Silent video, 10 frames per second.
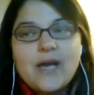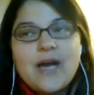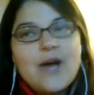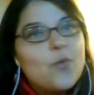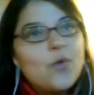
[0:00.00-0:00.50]

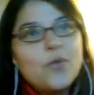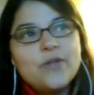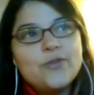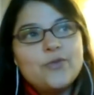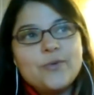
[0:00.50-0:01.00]
and we
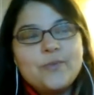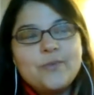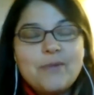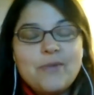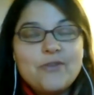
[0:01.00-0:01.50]
went through
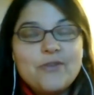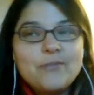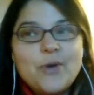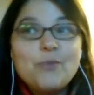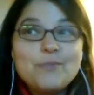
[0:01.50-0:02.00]
a bit of
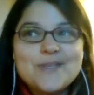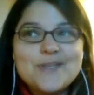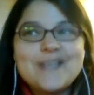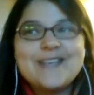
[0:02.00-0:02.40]
hoops,